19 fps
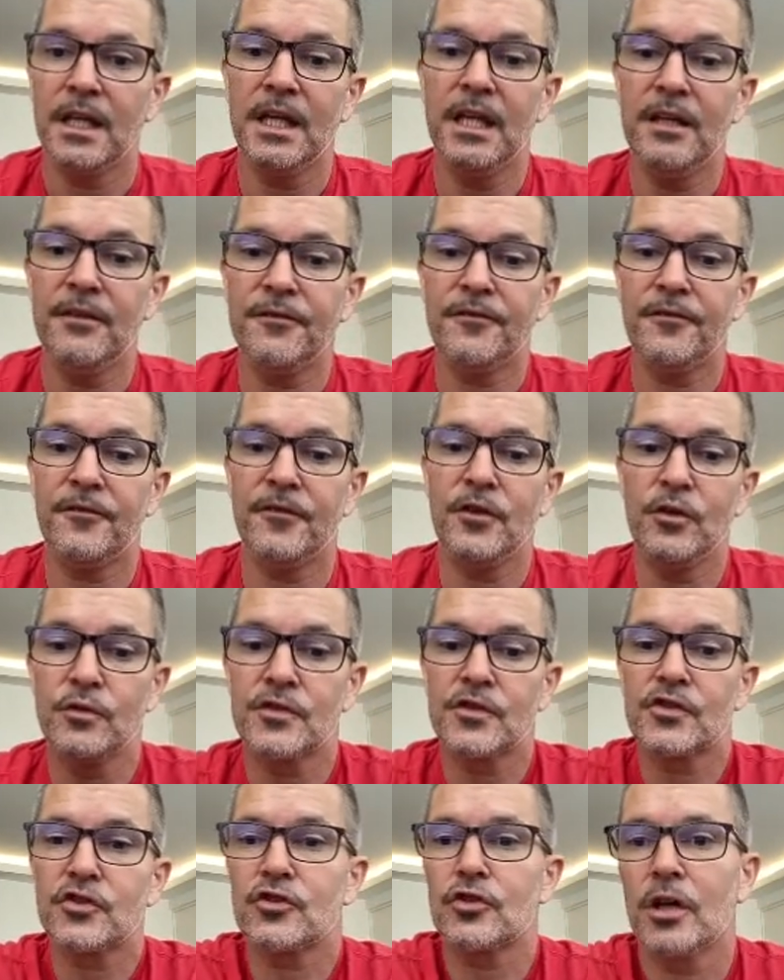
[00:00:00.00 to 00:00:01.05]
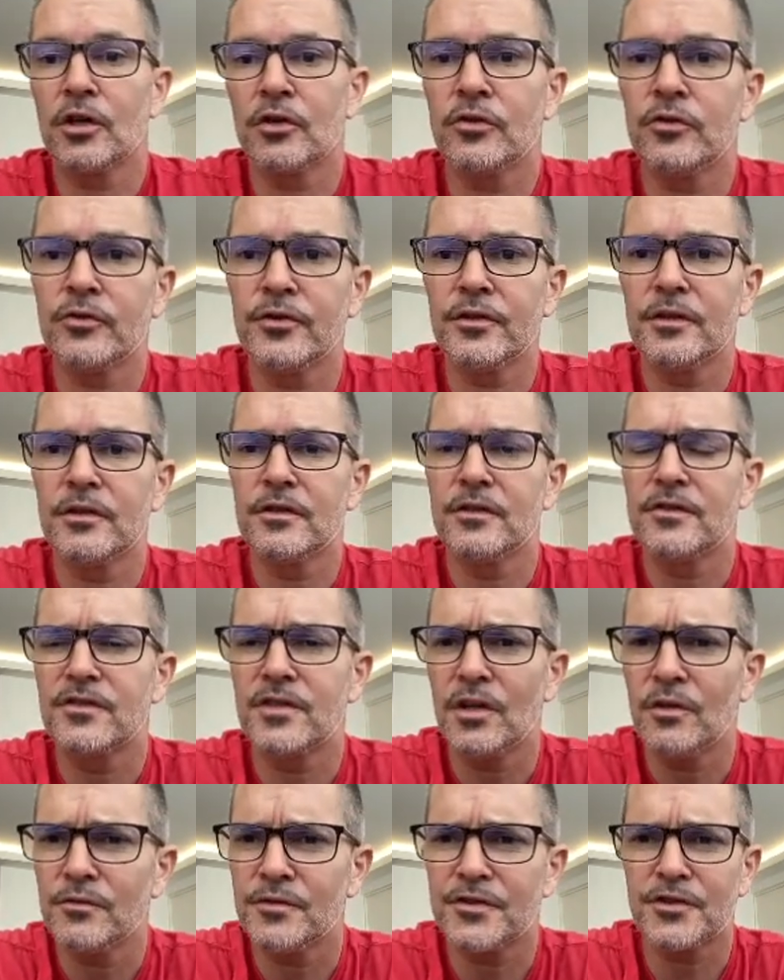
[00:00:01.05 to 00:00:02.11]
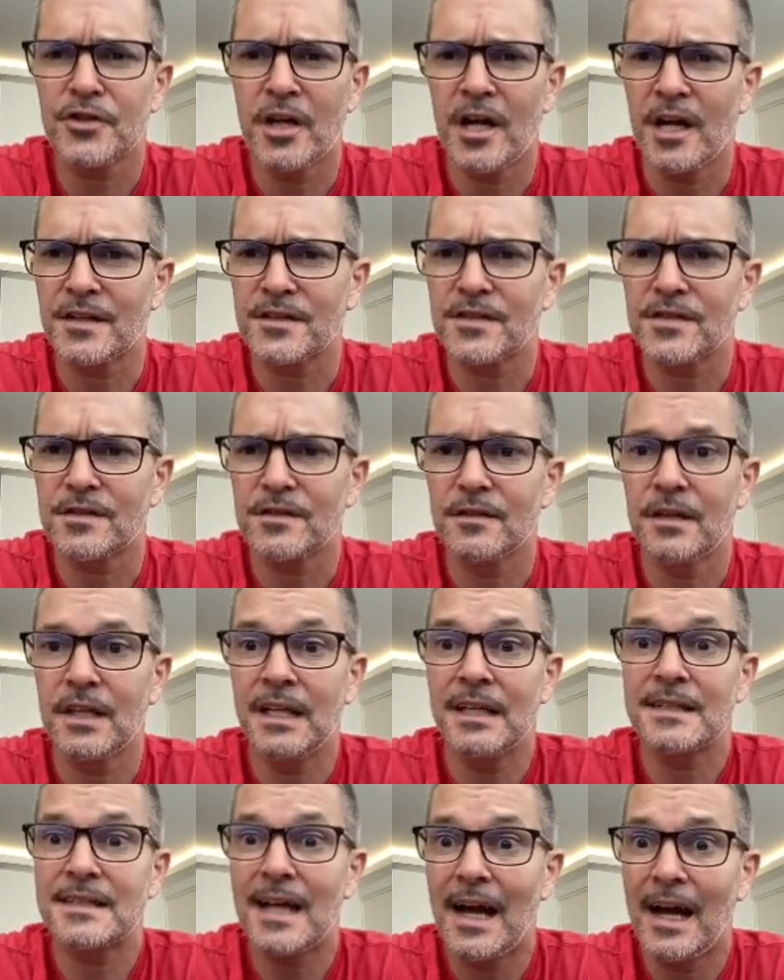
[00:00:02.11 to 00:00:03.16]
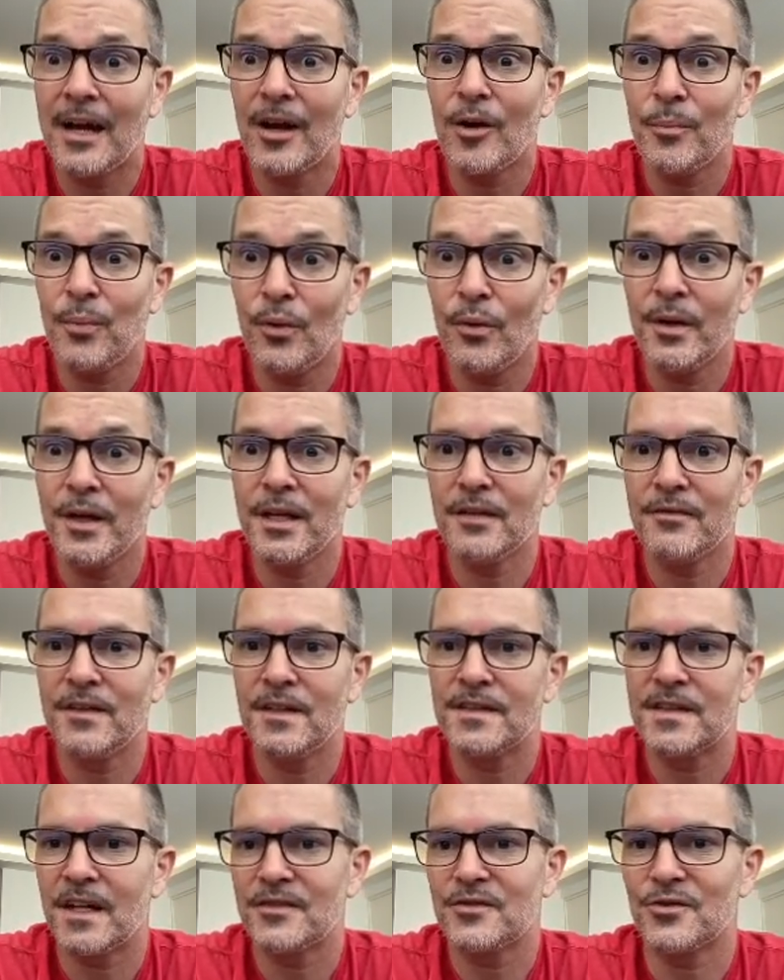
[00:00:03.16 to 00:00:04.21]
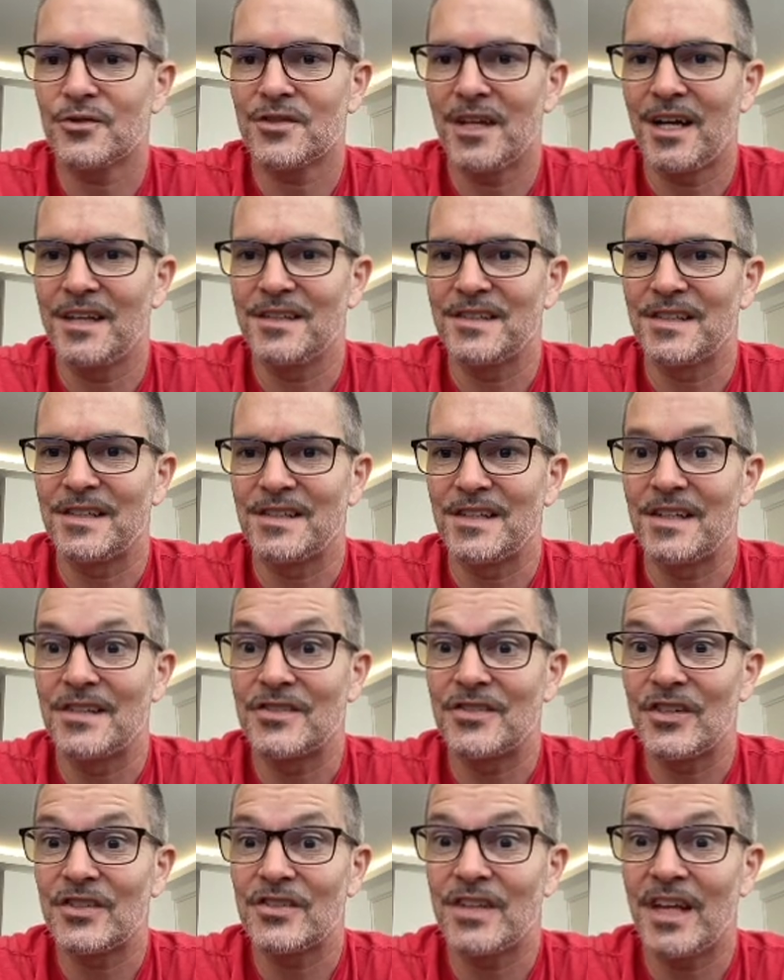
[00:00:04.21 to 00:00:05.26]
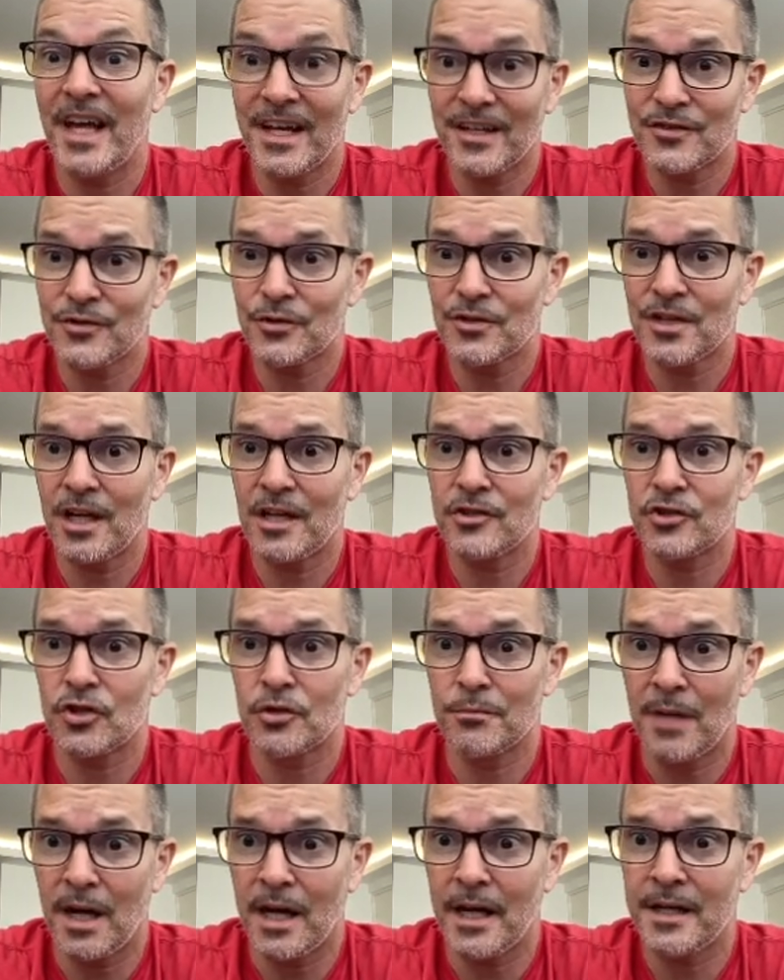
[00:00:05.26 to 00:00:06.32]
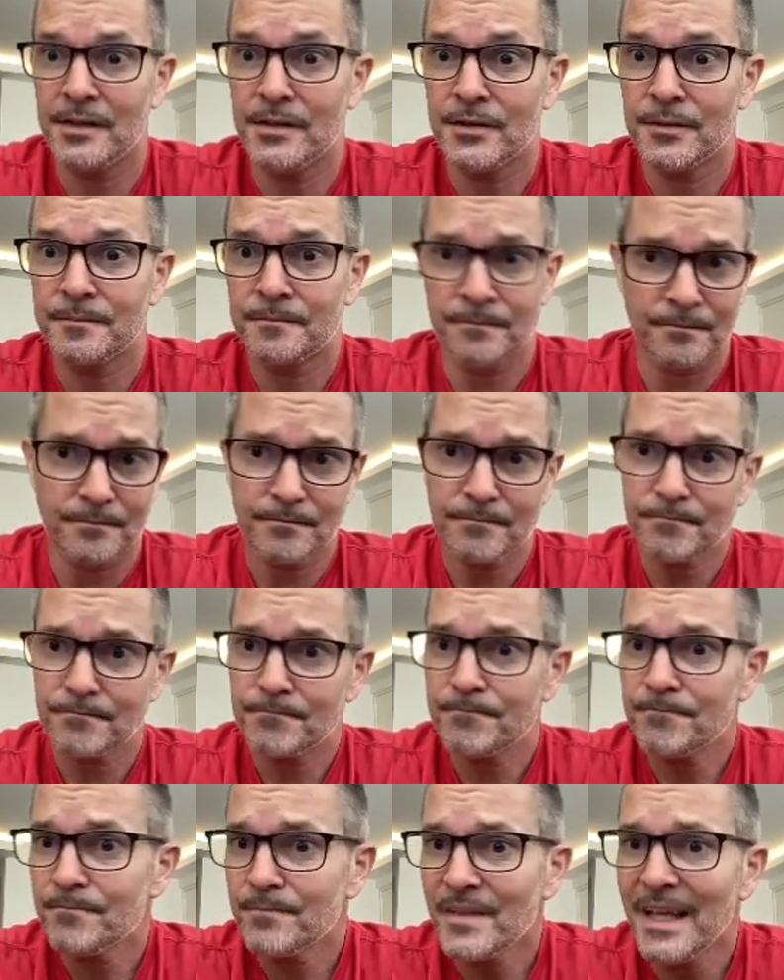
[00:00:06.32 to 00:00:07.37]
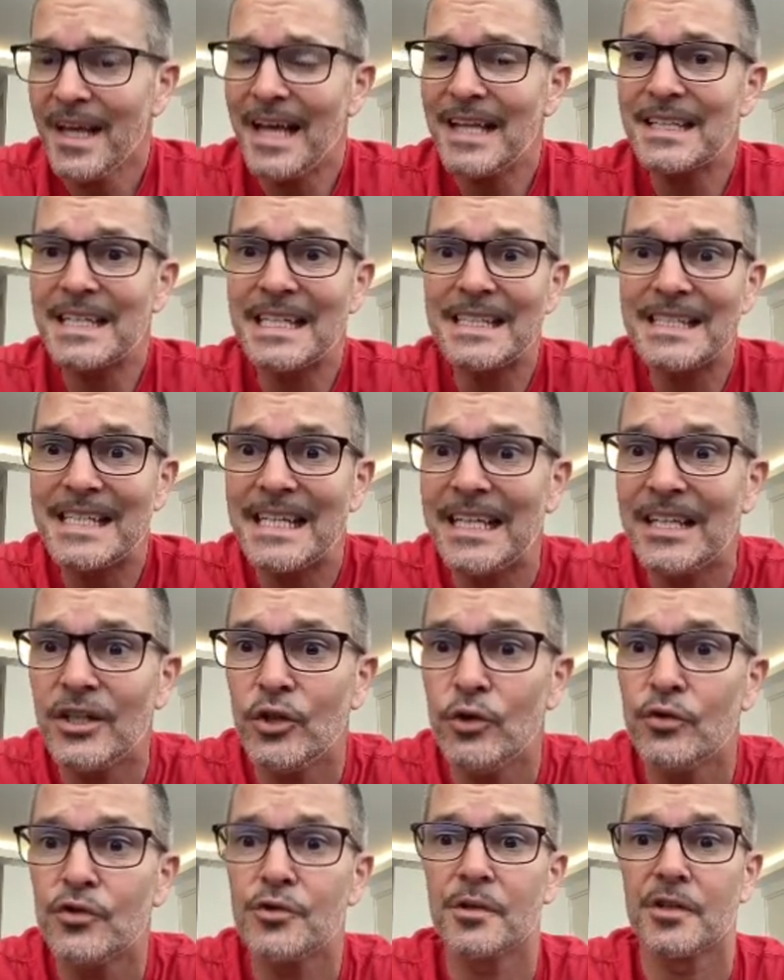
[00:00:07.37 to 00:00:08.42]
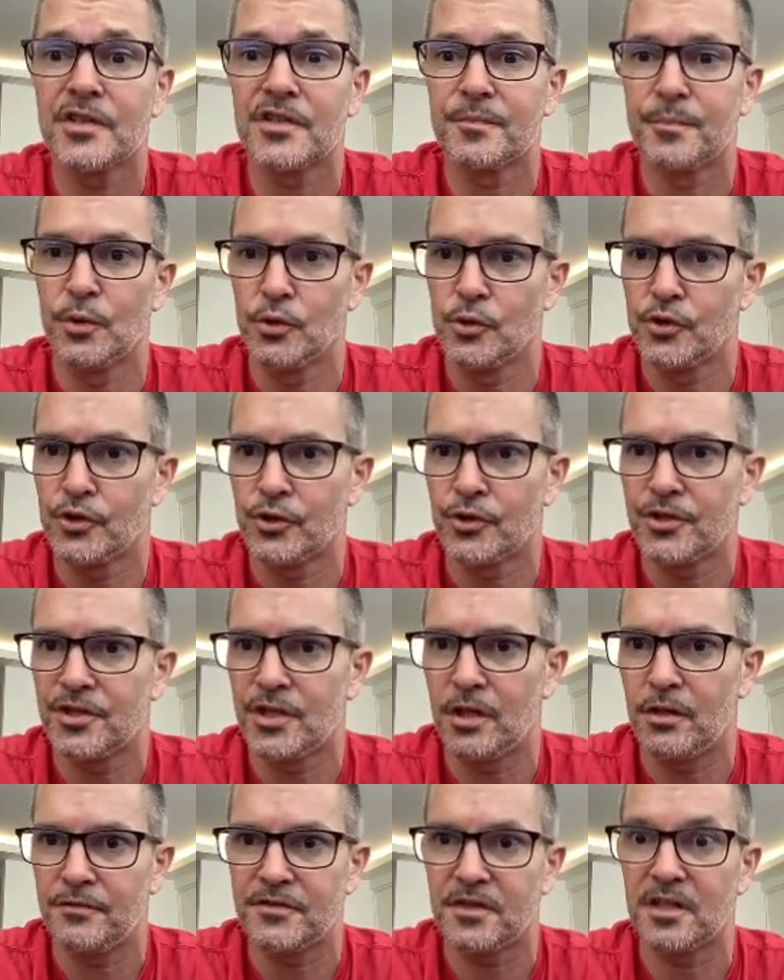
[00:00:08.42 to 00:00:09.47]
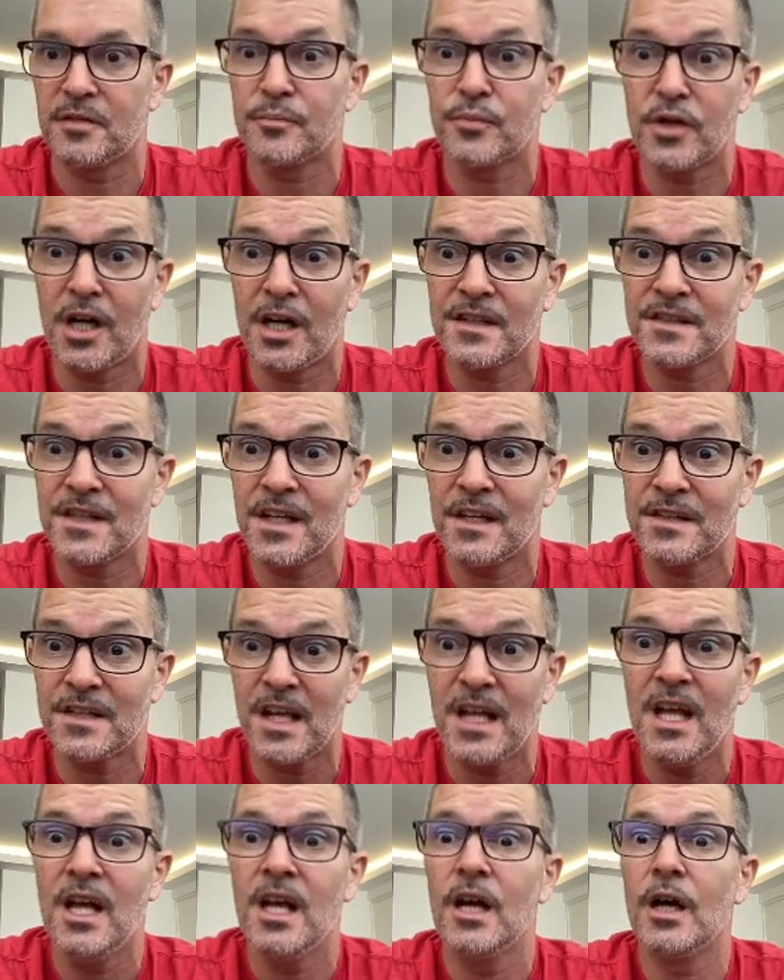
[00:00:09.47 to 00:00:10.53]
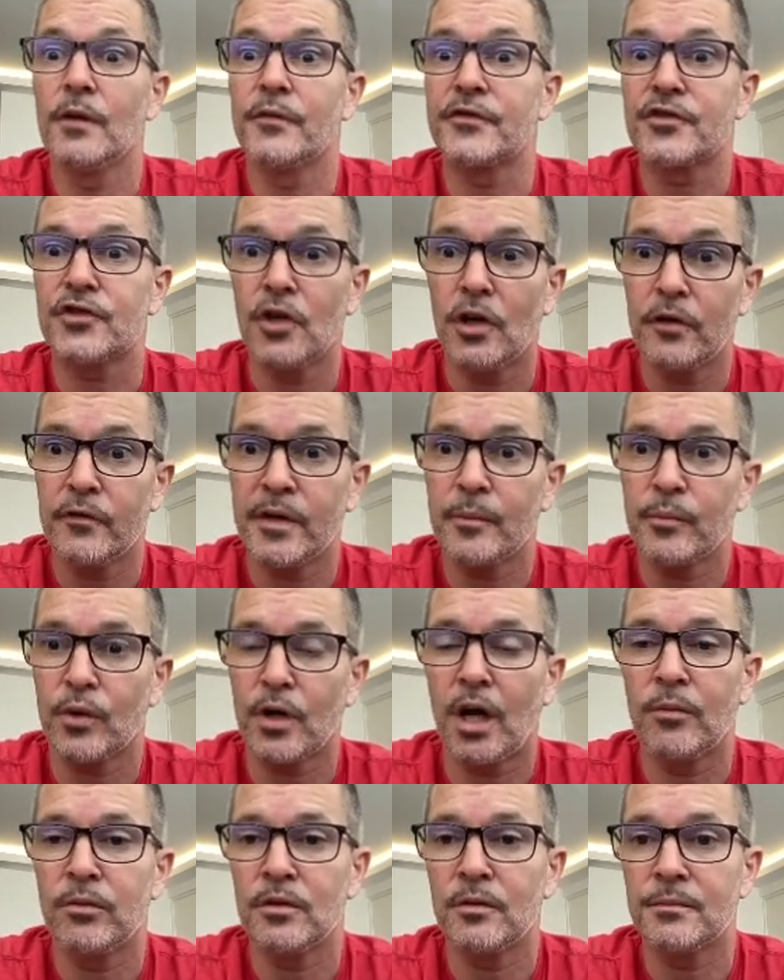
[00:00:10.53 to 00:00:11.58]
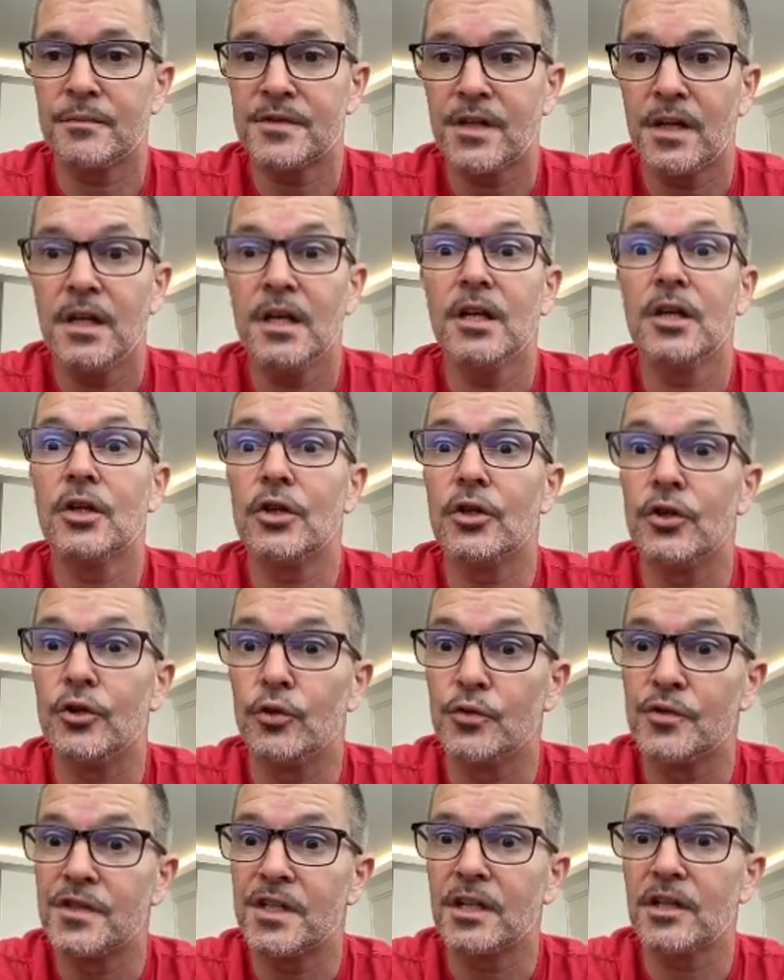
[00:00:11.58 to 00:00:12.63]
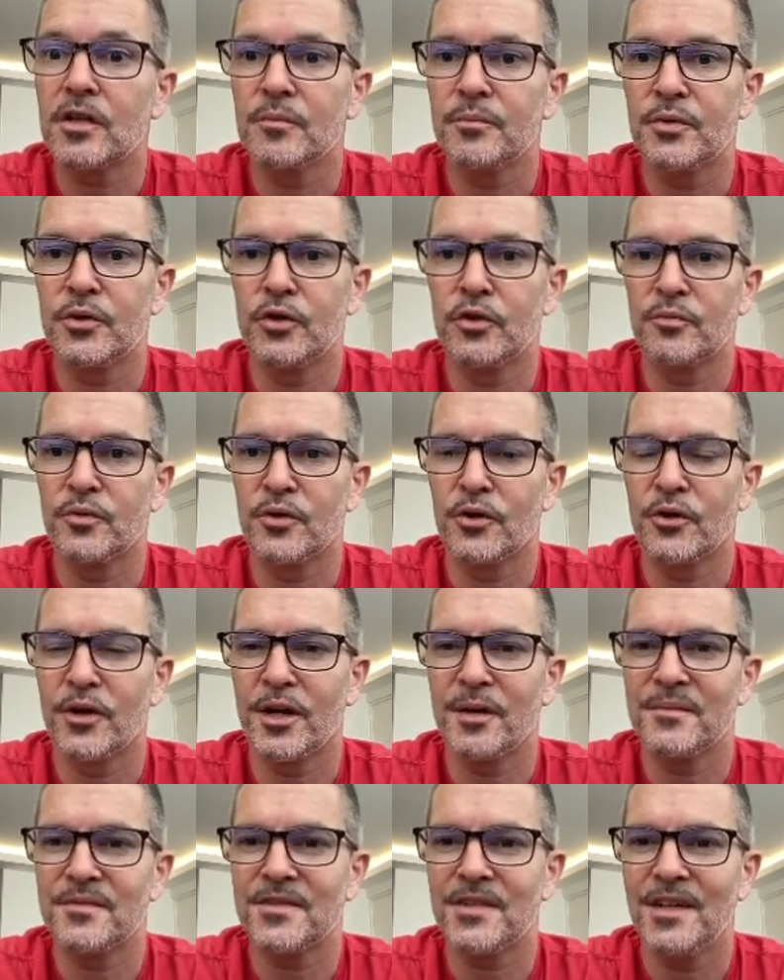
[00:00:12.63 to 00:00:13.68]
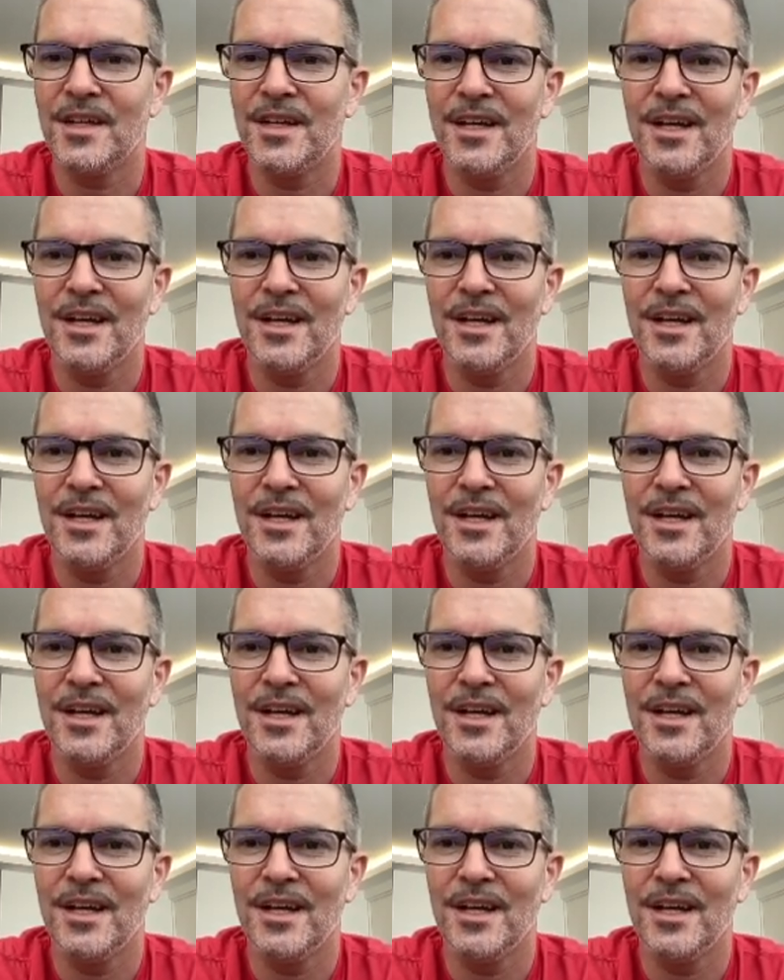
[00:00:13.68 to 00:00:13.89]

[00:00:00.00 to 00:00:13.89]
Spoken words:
If you struggled, don't stress. The entire point of these exercises is just to exercise your mind and continue to expose yourself to the process of solving problems using computer programs.